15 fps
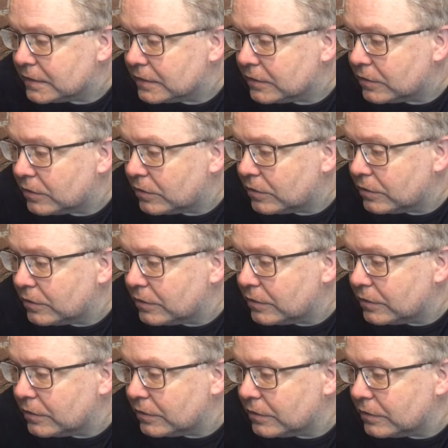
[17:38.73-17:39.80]

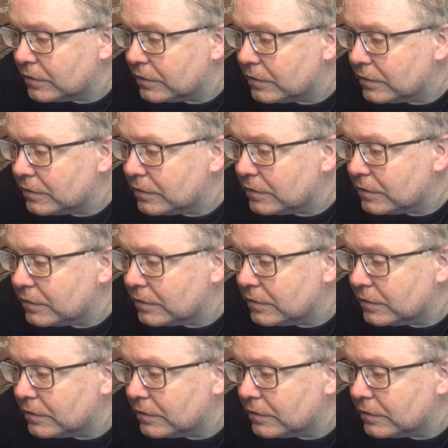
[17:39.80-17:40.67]
No one is speaking in this clip.